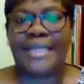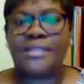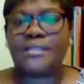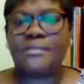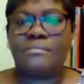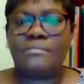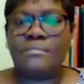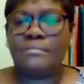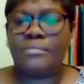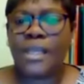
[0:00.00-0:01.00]
S.
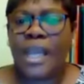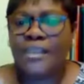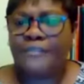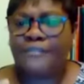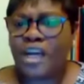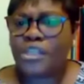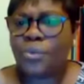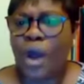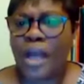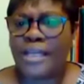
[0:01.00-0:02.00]
The
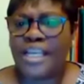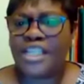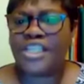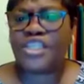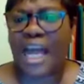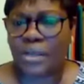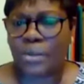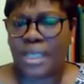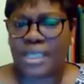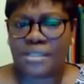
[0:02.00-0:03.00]
first one is
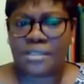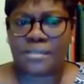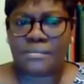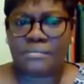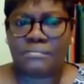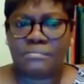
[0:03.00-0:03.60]
shallowness.